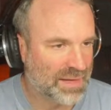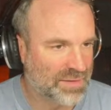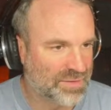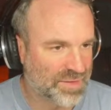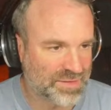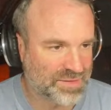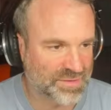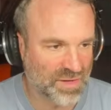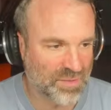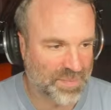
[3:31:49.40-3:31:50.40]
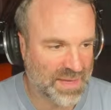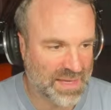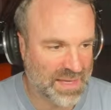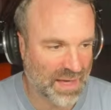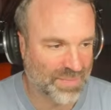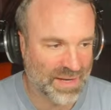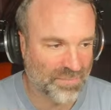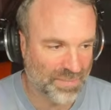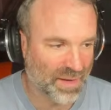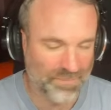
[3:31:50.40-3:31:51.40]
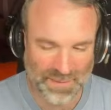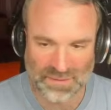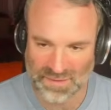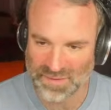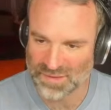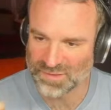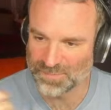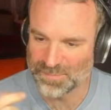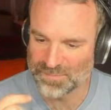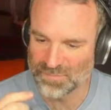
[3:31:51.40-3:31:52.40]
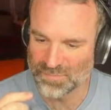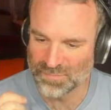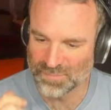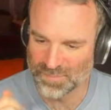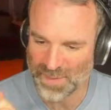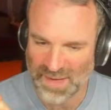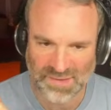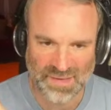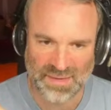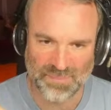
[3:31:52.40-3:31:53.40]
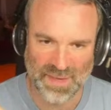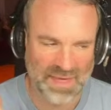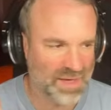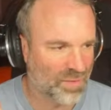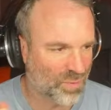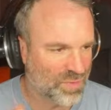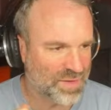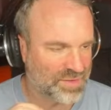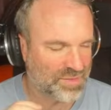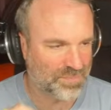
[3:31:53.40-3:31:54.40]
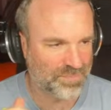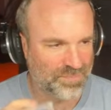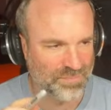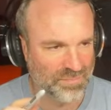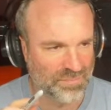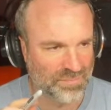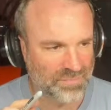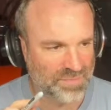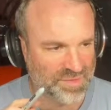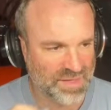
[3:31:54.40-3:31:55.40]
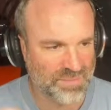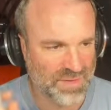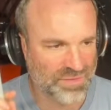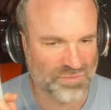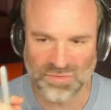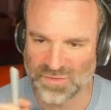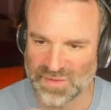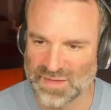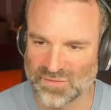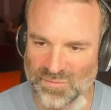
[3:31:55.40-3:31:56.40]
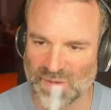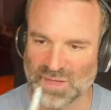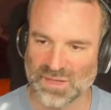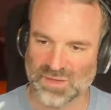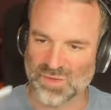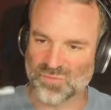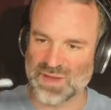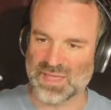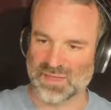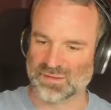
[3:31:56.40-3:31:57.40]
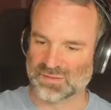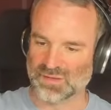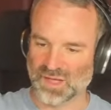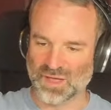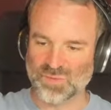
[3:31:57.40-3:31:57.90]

this is going to be, I'm building this to basically I want this to see me through to the end of my career. I would